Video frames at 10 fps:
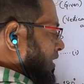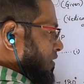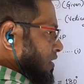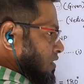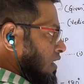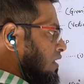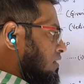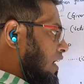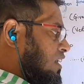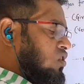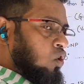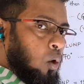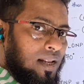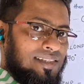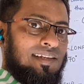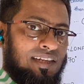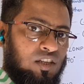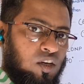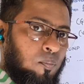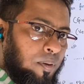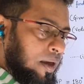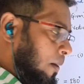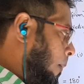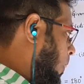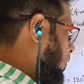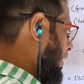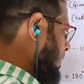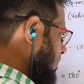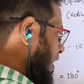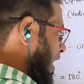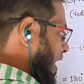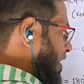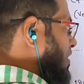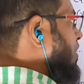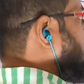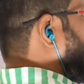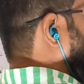degrees. That is called as a linear pair. Okay, and these